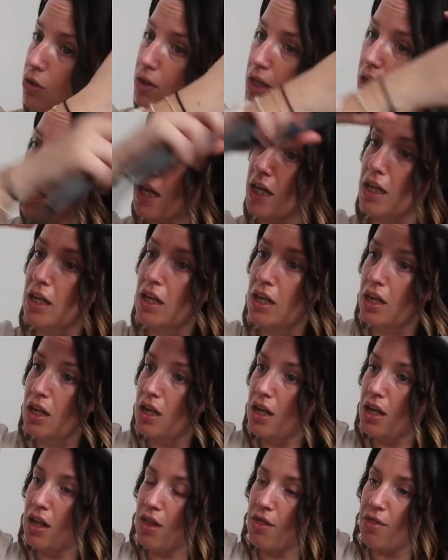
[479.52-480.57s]
U K,
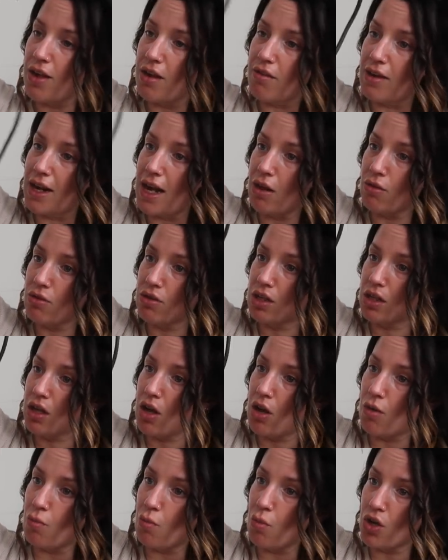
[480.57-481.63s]
they're allowed to
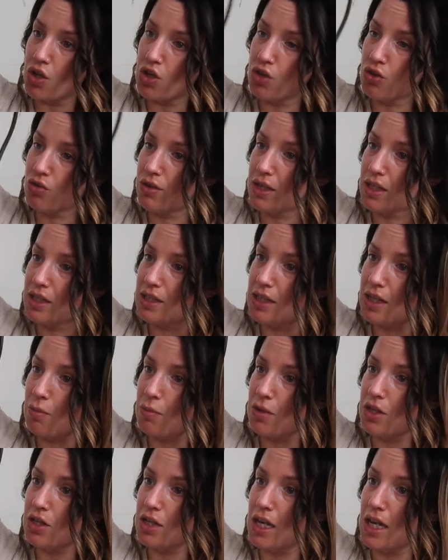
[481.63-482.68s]
come once you're in
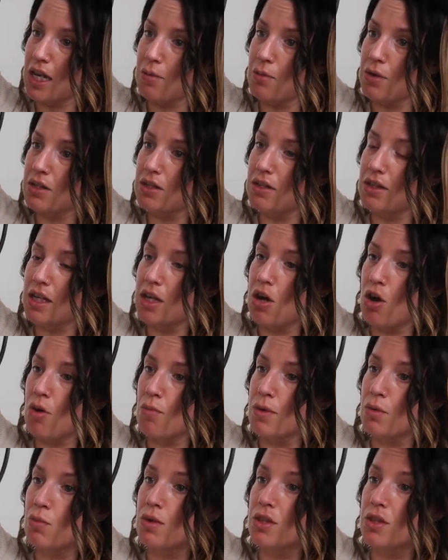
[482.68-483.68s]
established labour, so they can't be